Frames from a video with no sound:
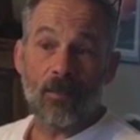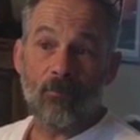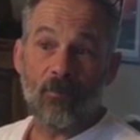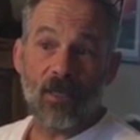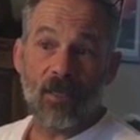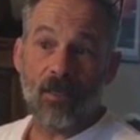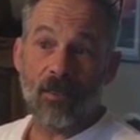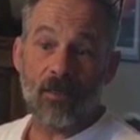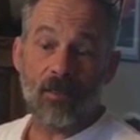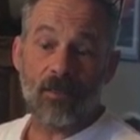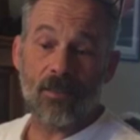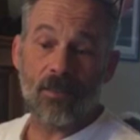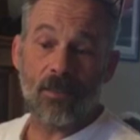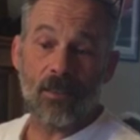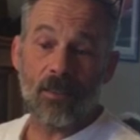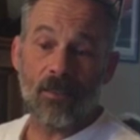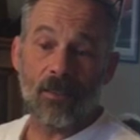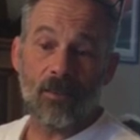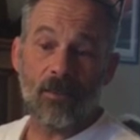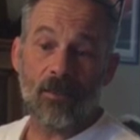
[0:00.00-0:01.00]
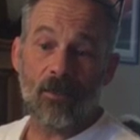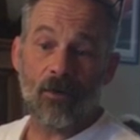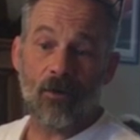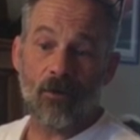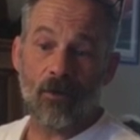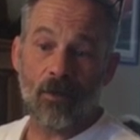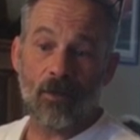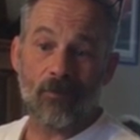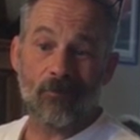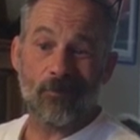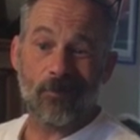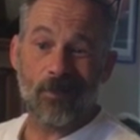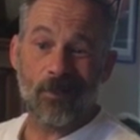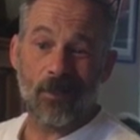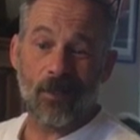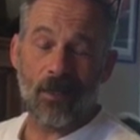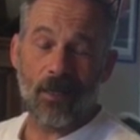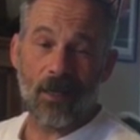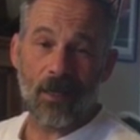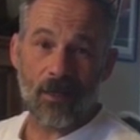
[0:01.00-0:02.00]
because the current
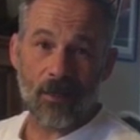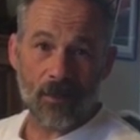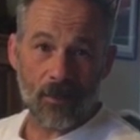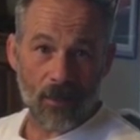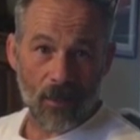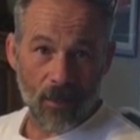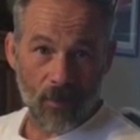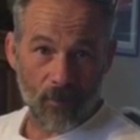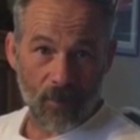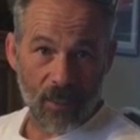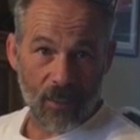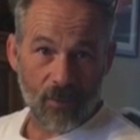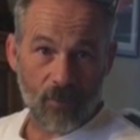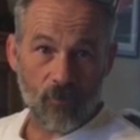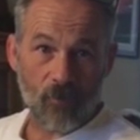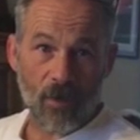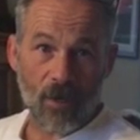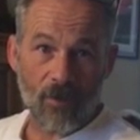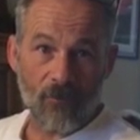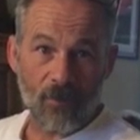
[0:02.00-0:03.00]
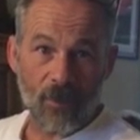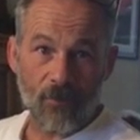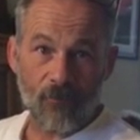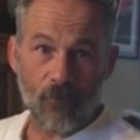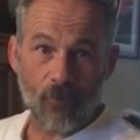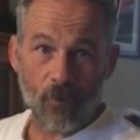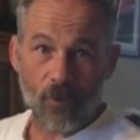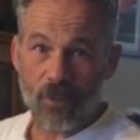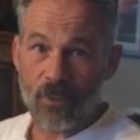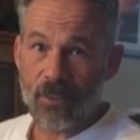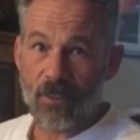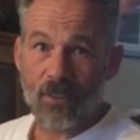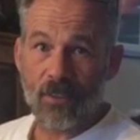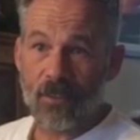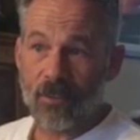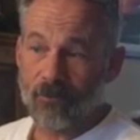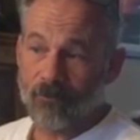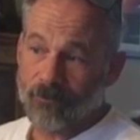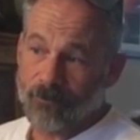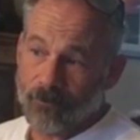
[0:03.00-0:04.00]
economic driving
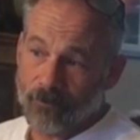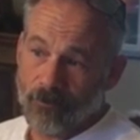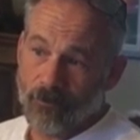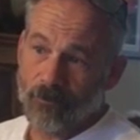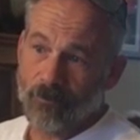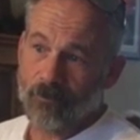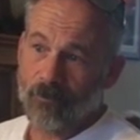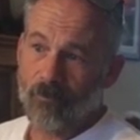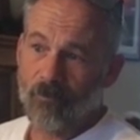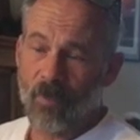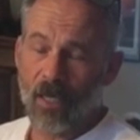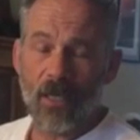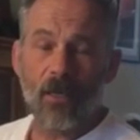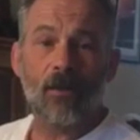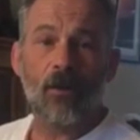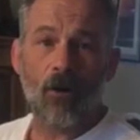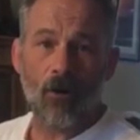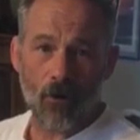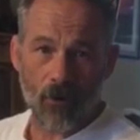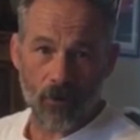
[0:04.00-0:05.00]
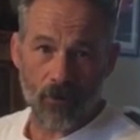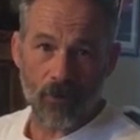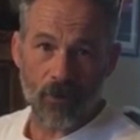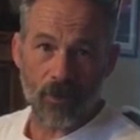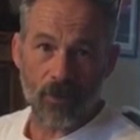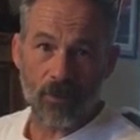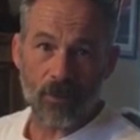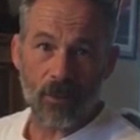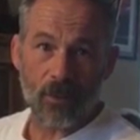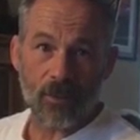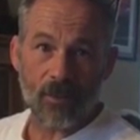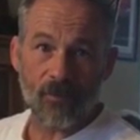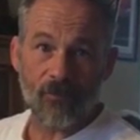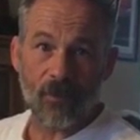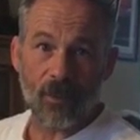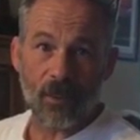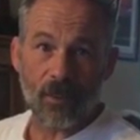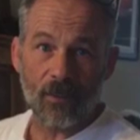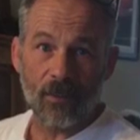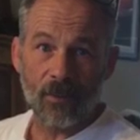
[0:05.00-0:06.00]
forces make it harder to
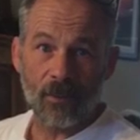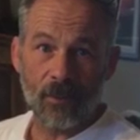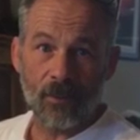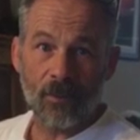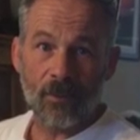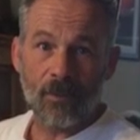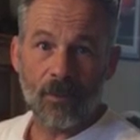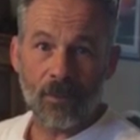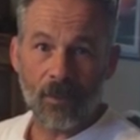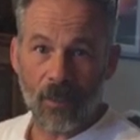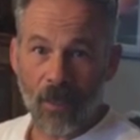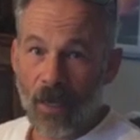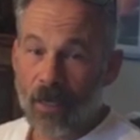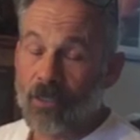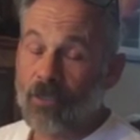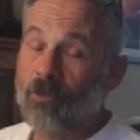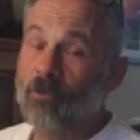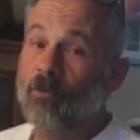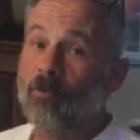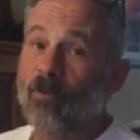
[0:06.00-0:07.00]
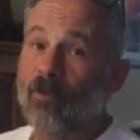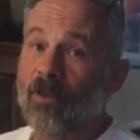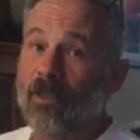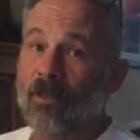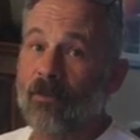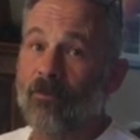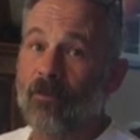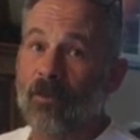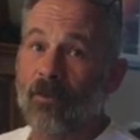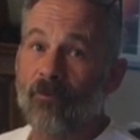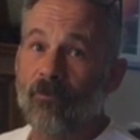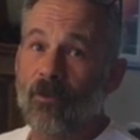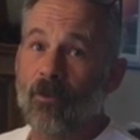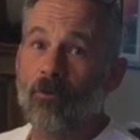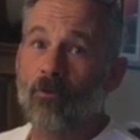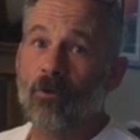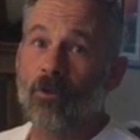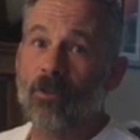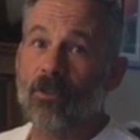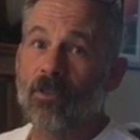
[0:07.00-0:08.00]
justify. Yeah, I do believe if
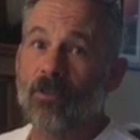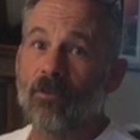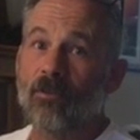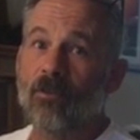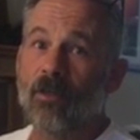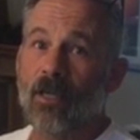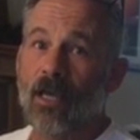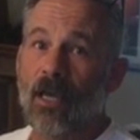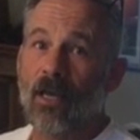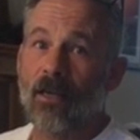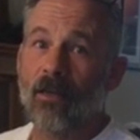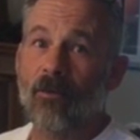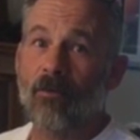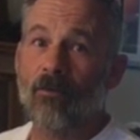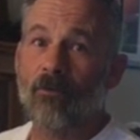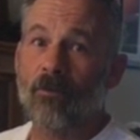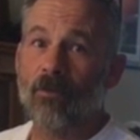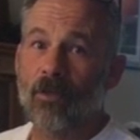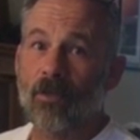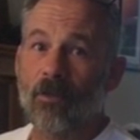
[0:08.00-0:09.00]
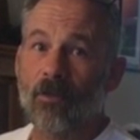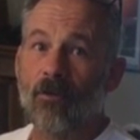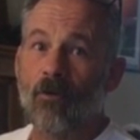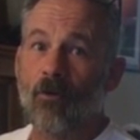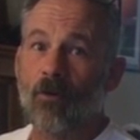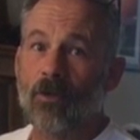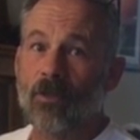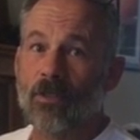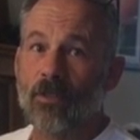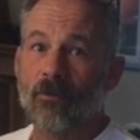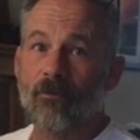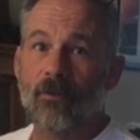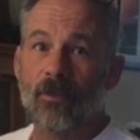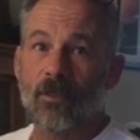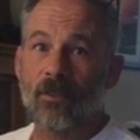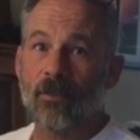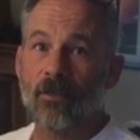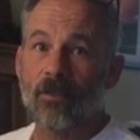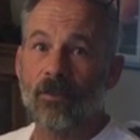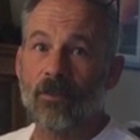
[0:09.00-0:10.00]
you were to look at it over the course of
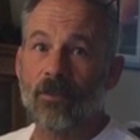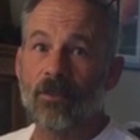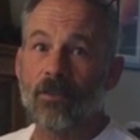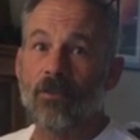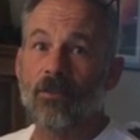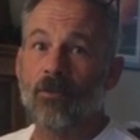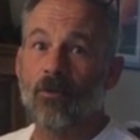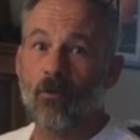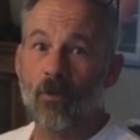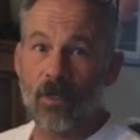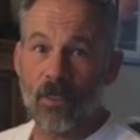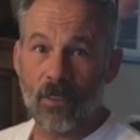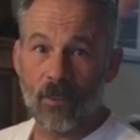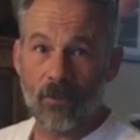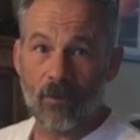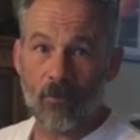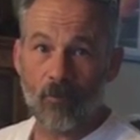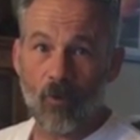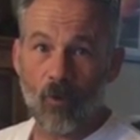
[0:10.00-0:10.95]
a 20-year